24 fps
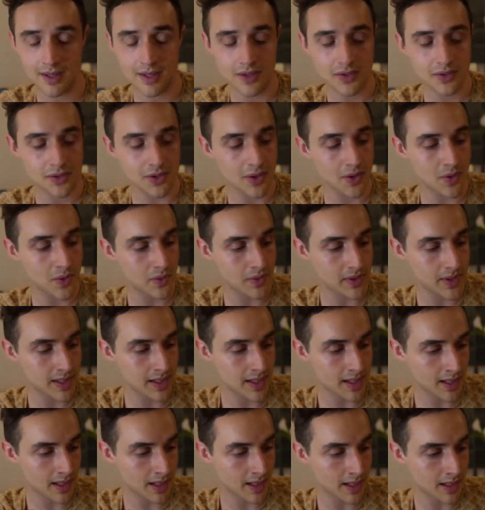So
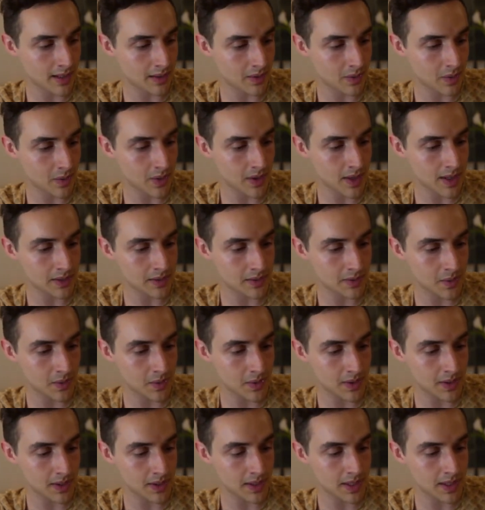the uh, core
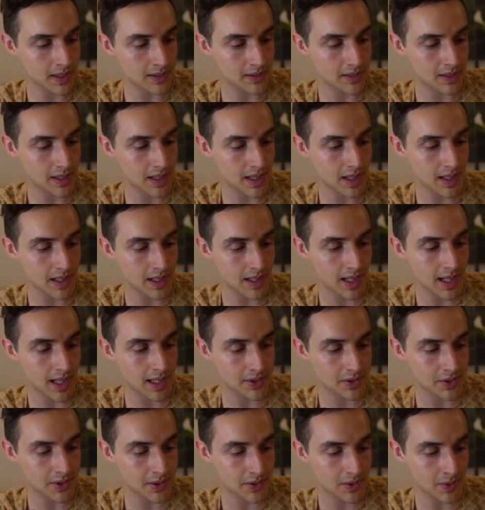core
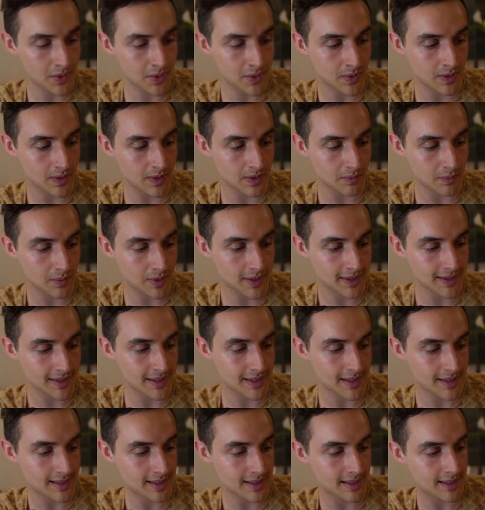issue with
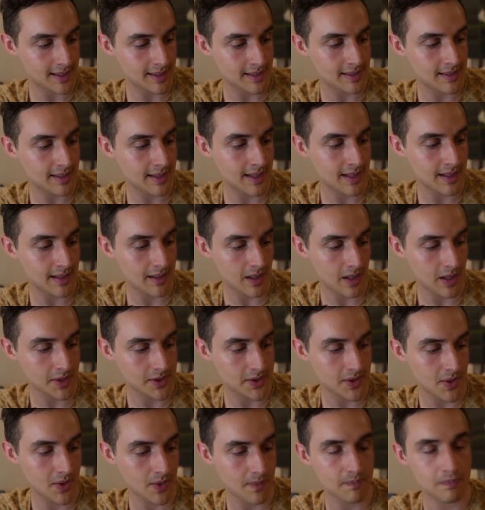this is uh,
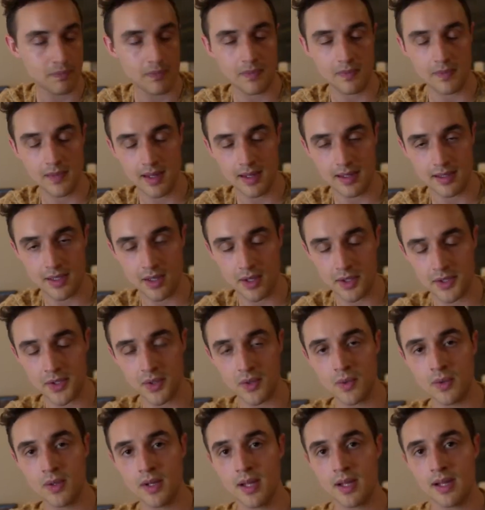also is
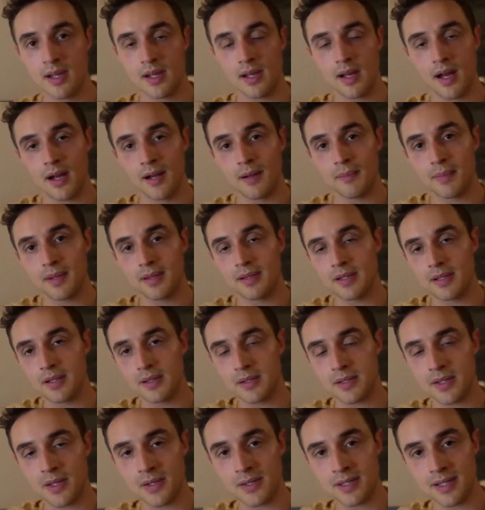also um,
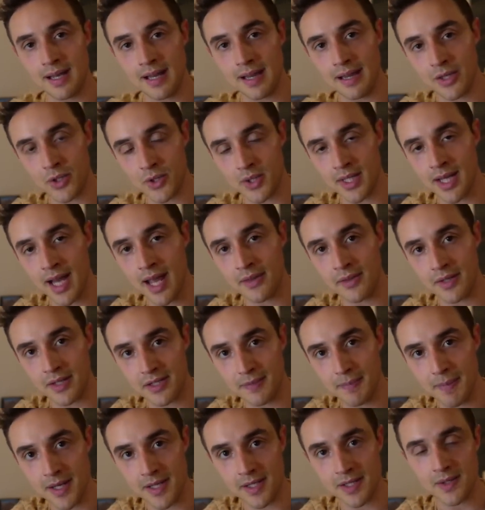is there's there's an
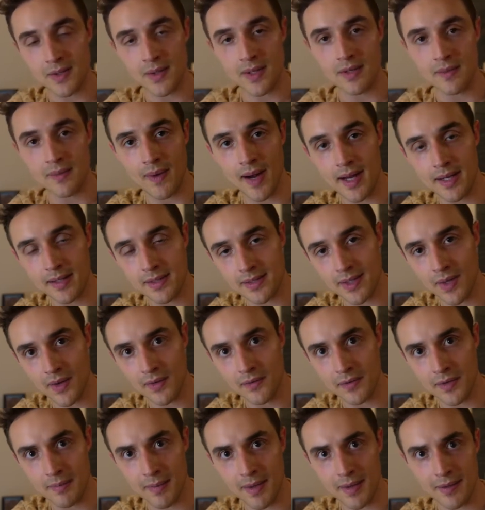ethics piece to it, right?
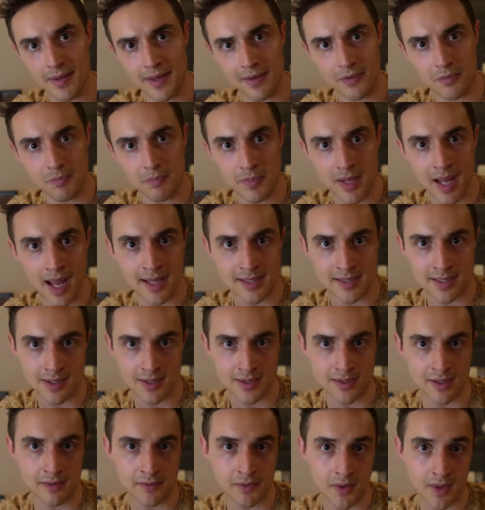So you may be asking
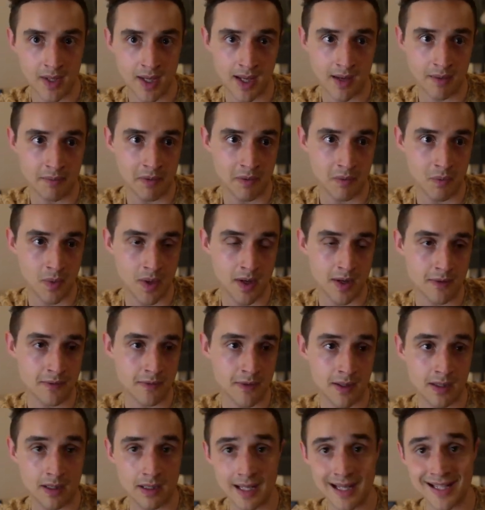yourself, okay, but what if
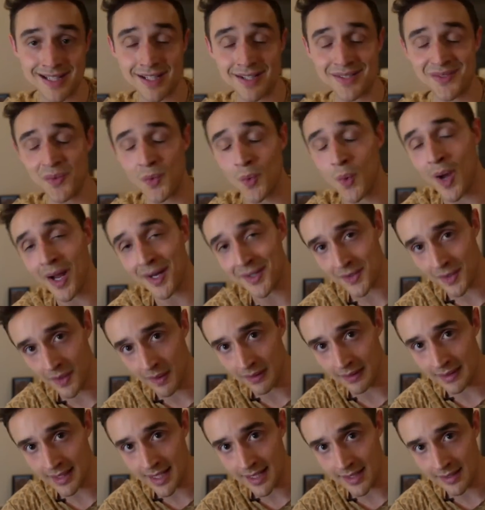the client doesn't want to
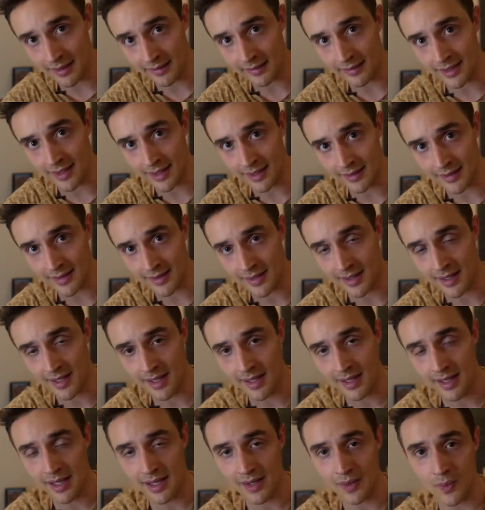release on things?
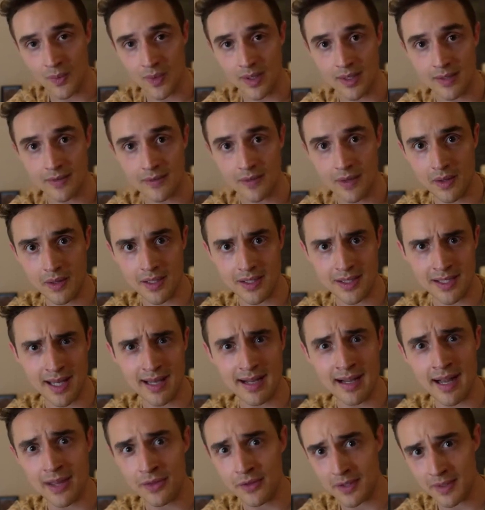What if is
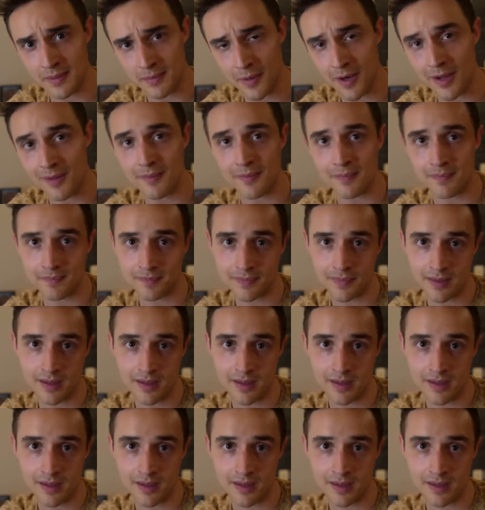that an ethics problem?